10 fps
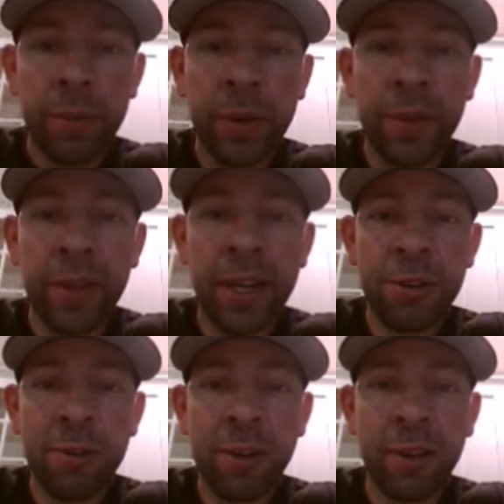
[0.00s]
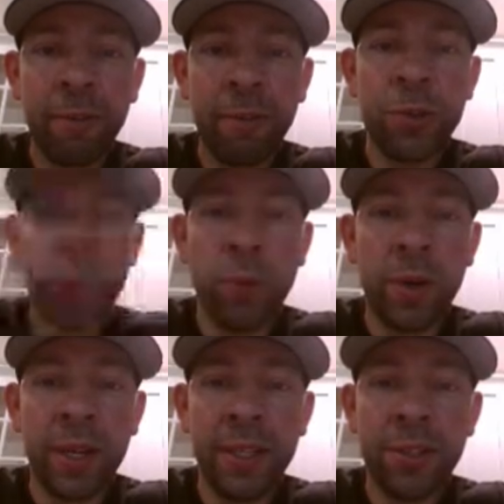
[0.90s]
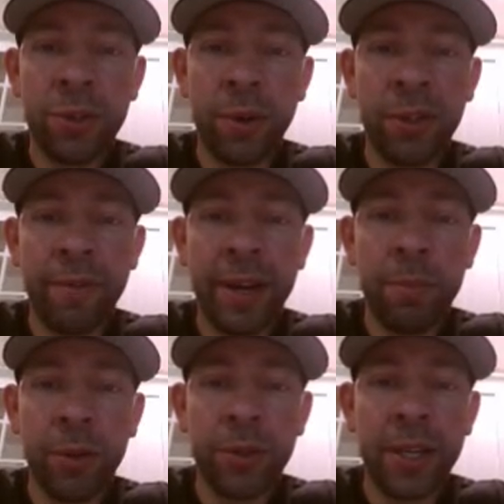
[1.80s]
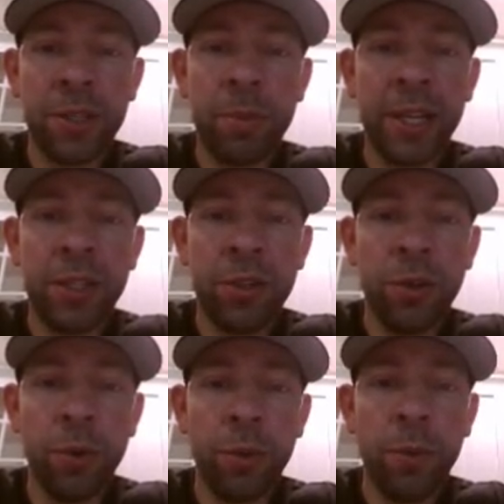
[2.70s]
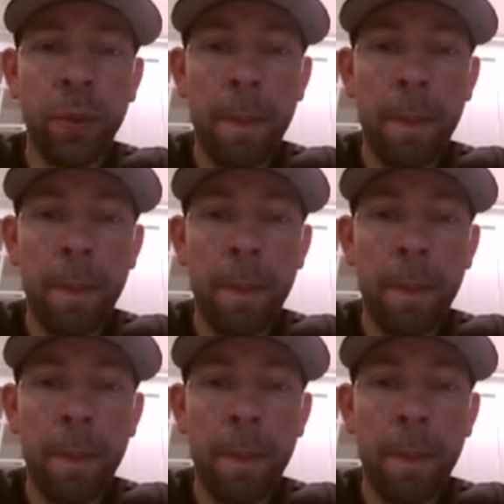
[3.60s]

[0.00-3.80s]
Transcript: We know the natural log of e is 1, so I'll divide both sides by 2.